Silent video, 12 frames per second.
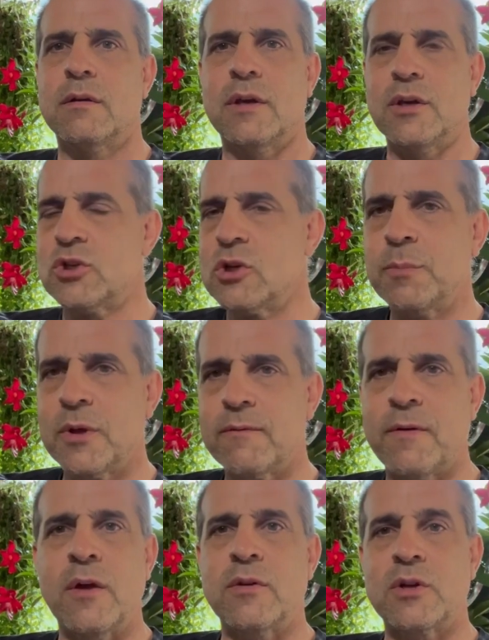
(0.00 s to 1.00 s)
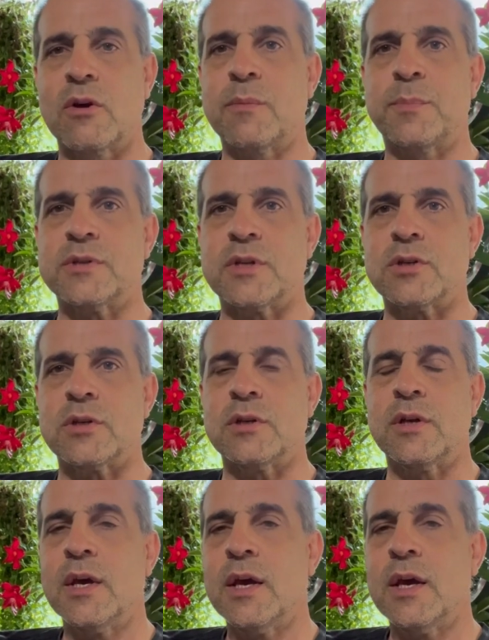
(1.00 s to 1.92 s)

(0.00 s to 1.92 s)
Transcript: It should be a voluntary position.